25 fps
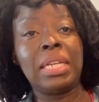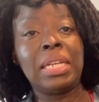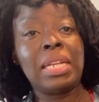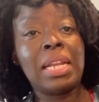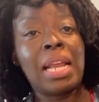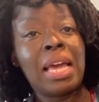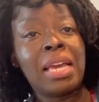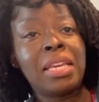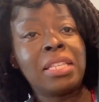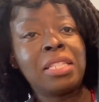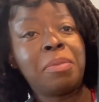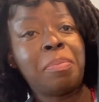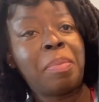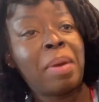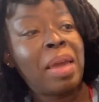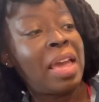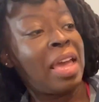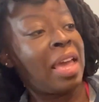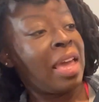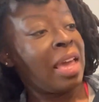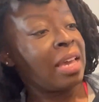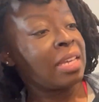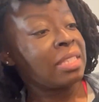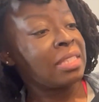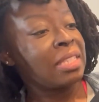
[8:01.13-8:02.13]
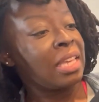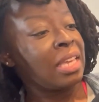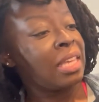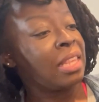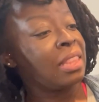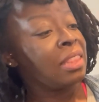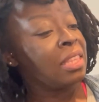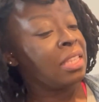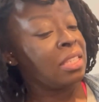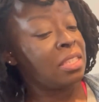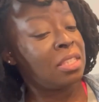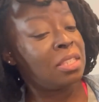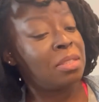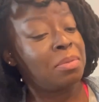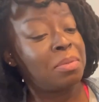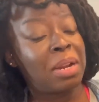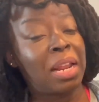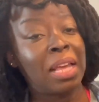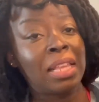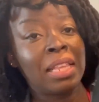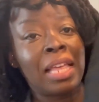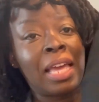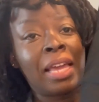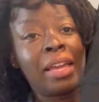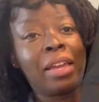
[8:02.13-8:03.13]
nice bags, and this is what I
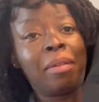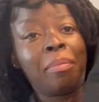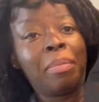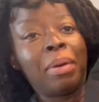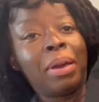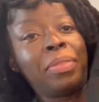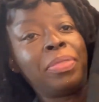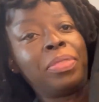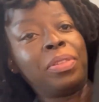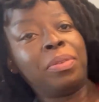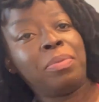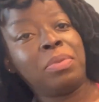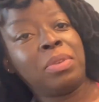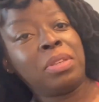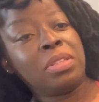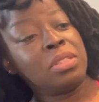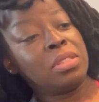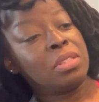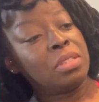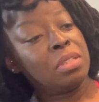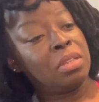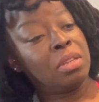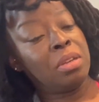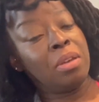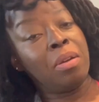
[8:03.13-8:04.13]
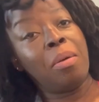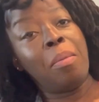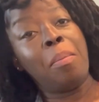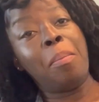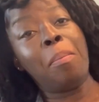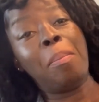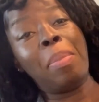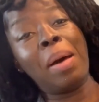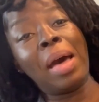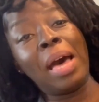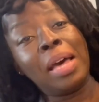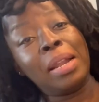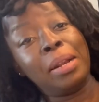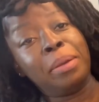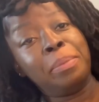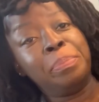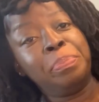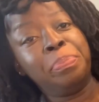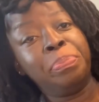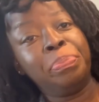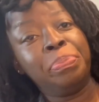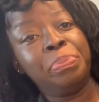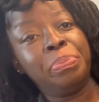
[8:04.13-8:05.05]
like about them, this bottom